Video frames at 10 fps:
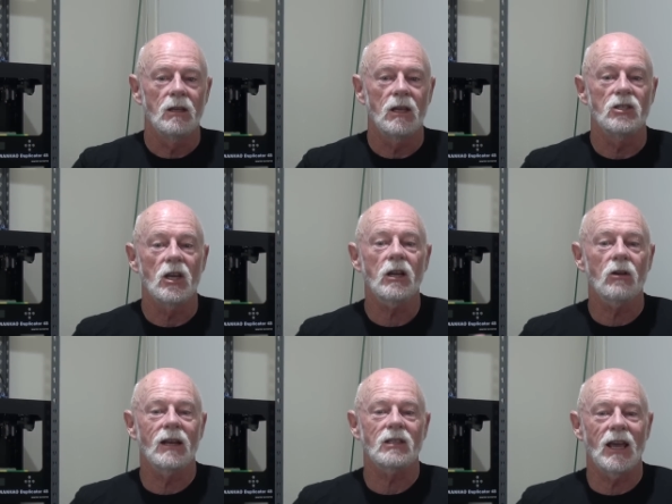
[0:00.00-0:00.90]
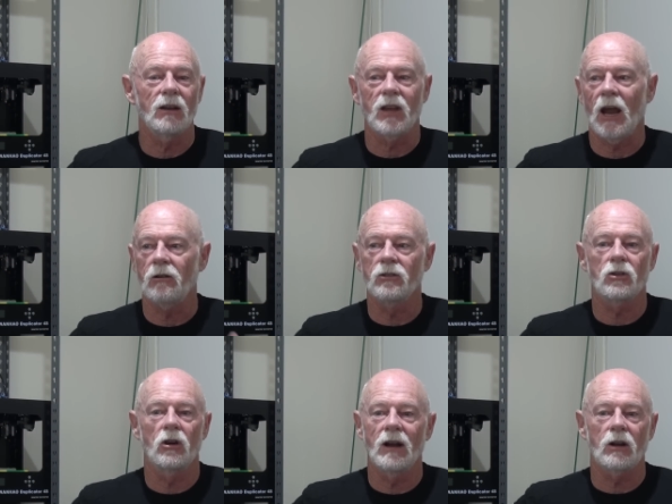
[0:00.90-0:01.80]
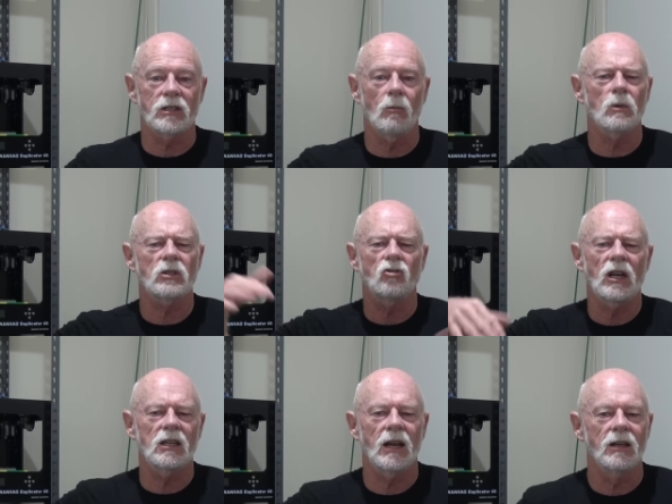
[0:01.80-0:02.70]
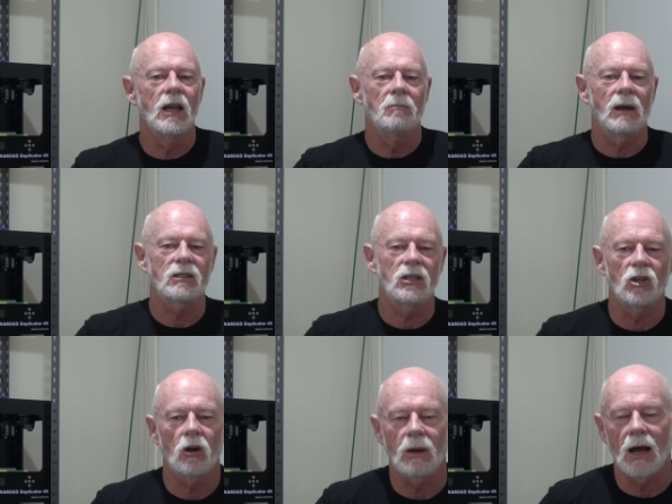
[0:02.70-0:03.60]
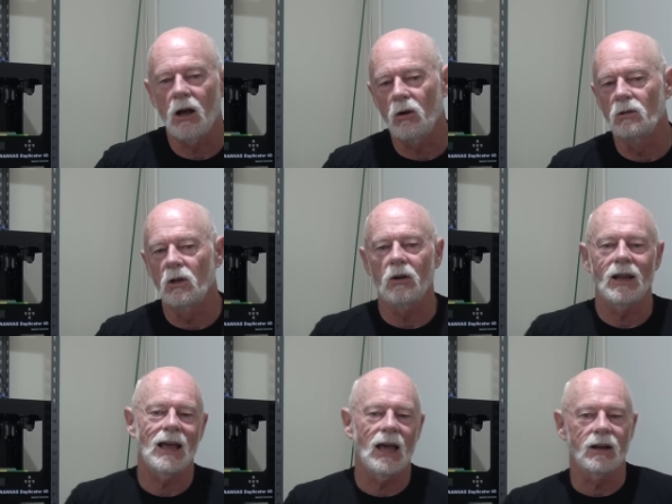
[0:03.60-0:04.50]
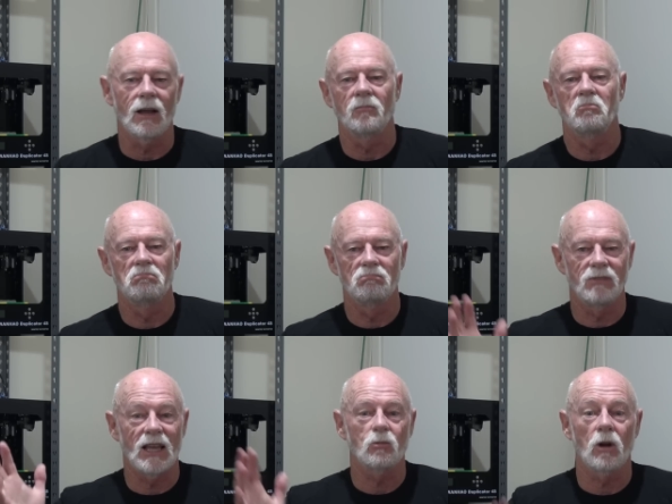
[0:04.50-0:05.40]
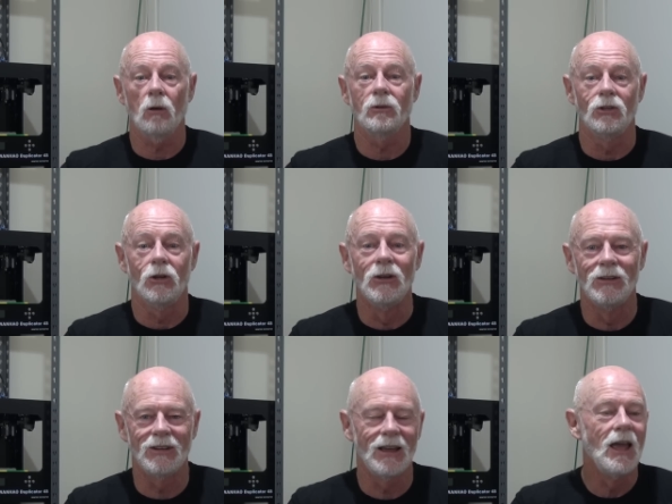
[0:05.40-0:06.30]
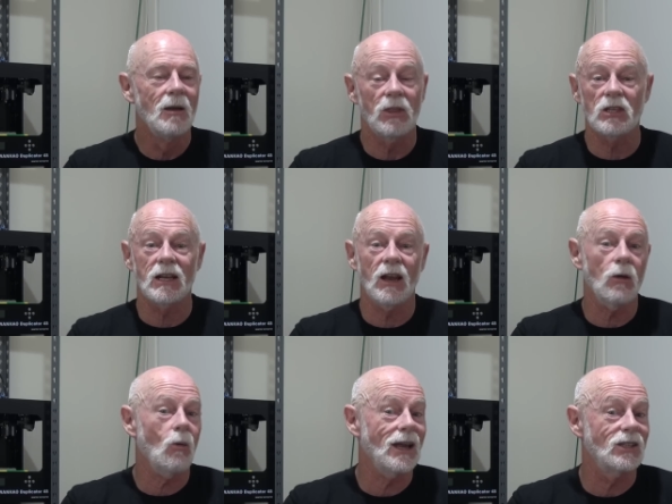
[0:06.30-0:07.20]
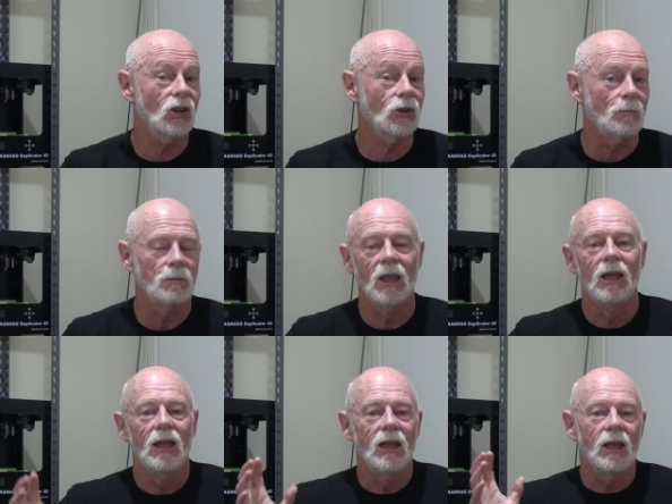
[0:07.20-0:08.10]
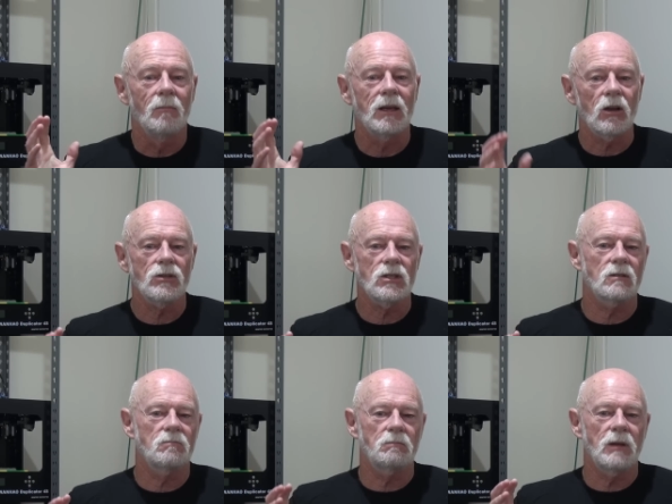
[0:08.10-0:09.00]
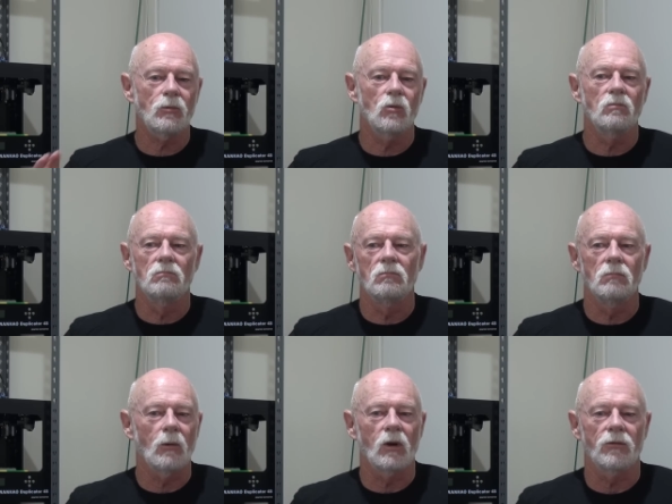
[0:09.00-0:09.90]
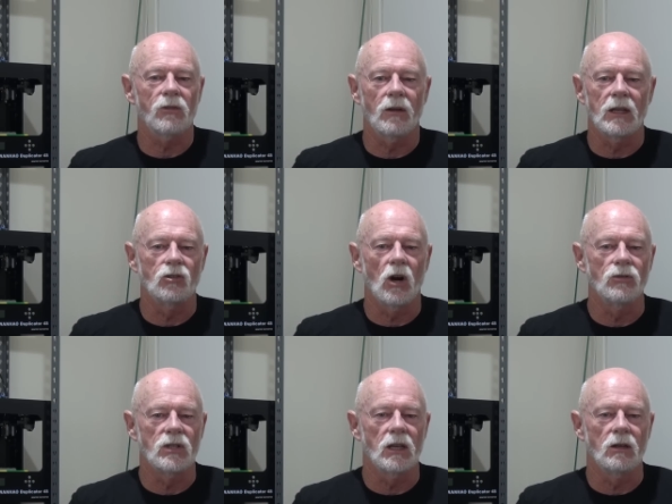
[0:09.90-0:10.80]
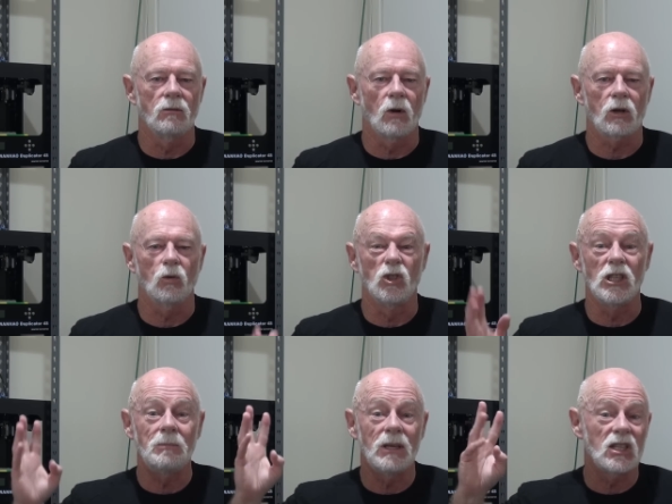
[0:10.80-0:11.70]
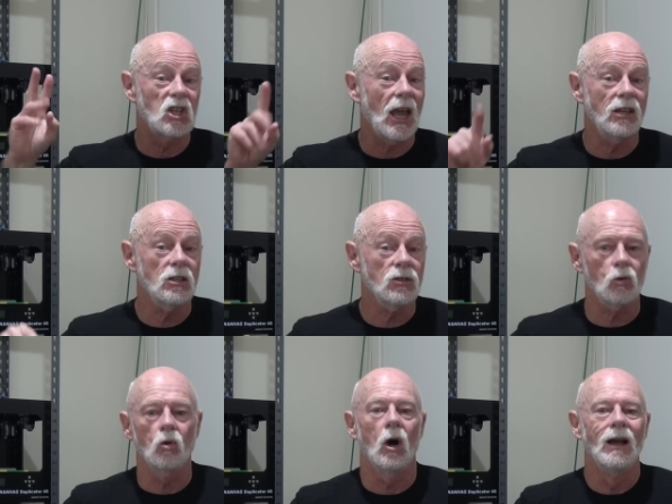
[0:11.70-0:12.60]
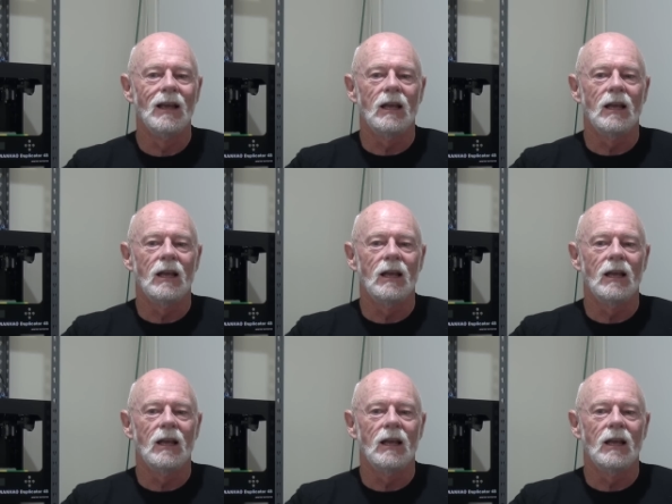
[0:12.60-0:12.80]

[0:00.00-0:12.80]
is incorrect. And if Karens are around or someone wants to track you down, it makes their job a whole lot harder. That's what I would do. But there's another way too, because people might want to fly their drones in what are called GPS canyons, or